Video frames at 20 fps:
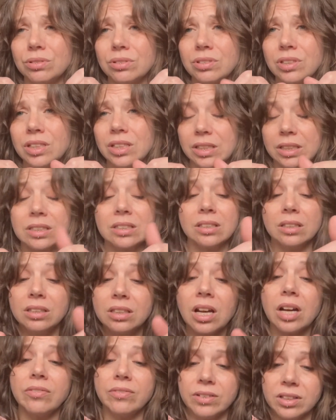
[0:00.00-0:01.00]
Like, it's
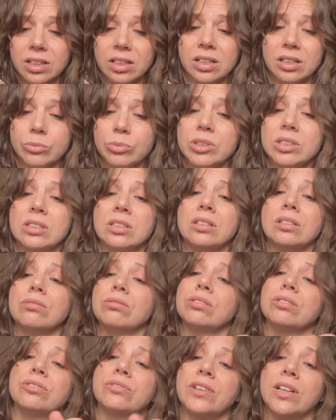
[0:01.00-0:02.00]
definitely going to be
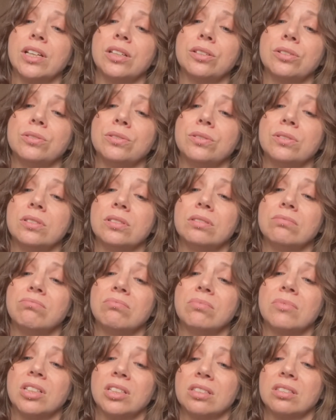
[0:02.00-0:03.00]
see-through if I use
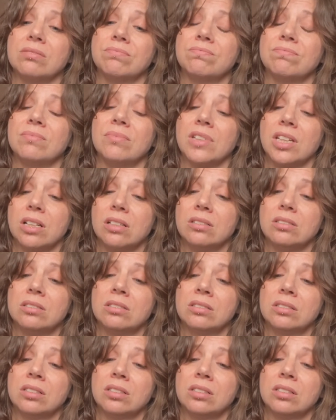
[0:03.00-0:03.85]
this needle.